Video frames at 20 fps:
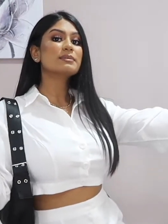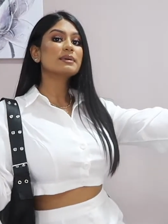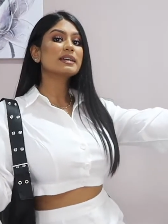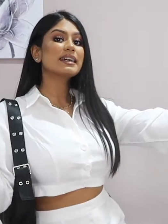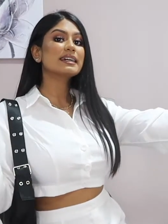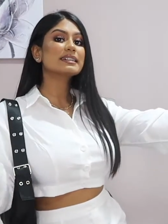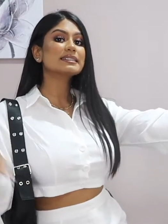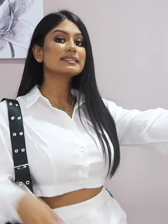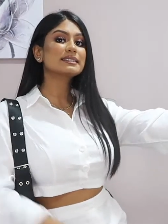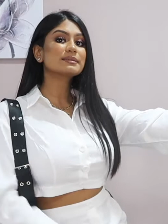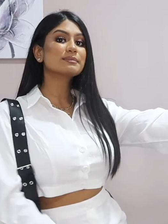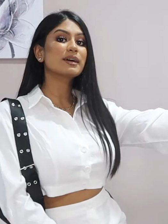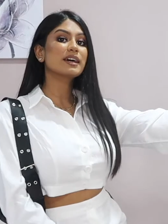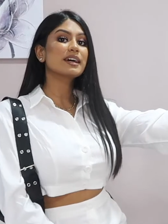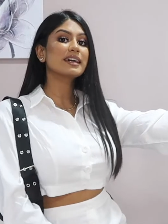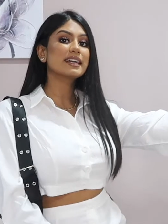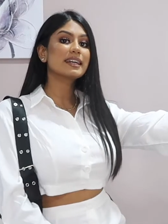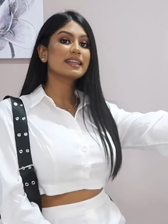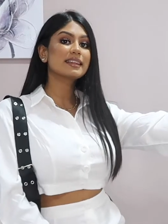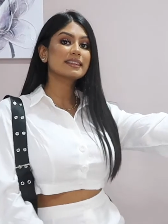but yes,
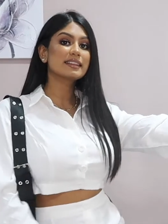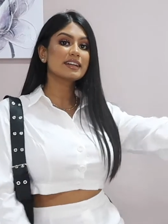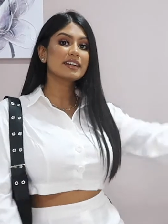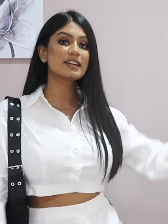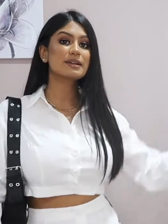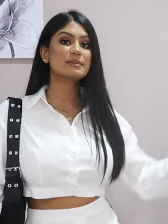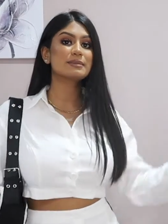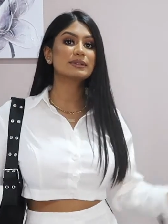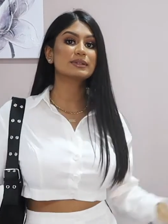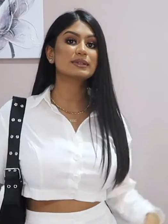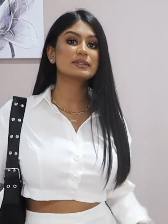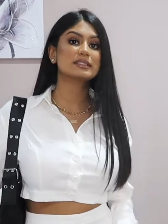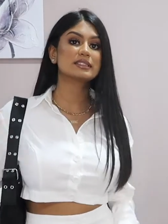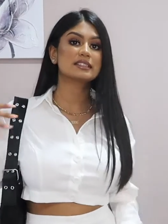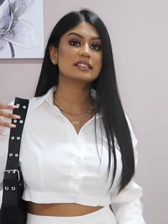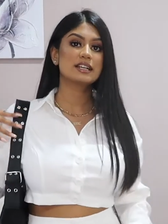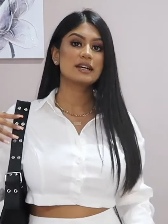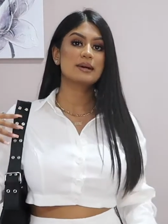my thigh-high boots,